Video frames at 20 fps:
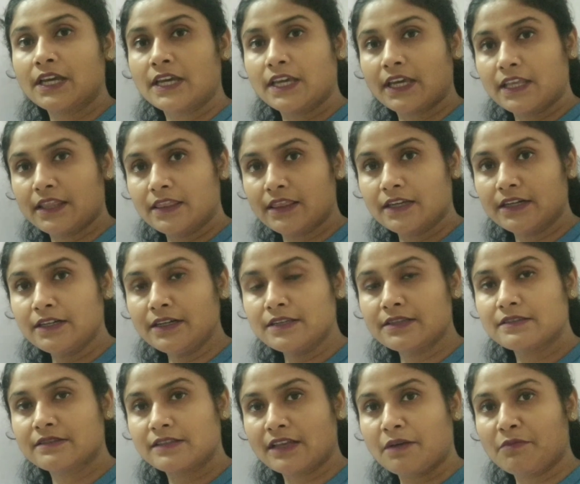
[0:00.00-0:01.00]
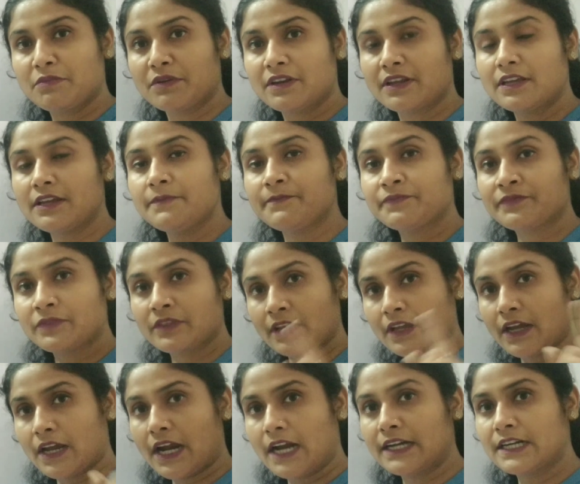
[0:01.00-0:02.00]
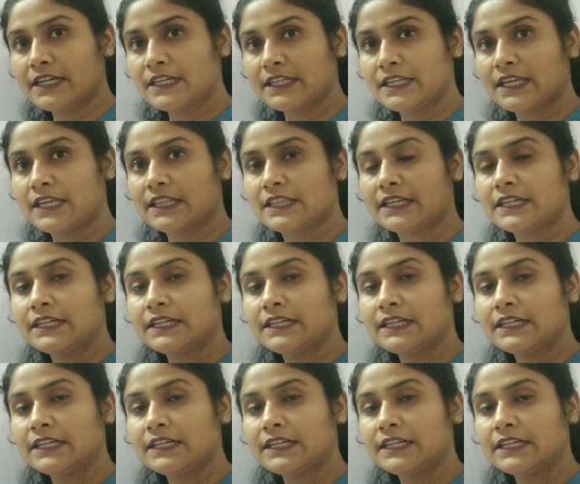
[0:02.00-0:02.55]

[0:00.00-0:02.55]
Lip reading: in the summary underneath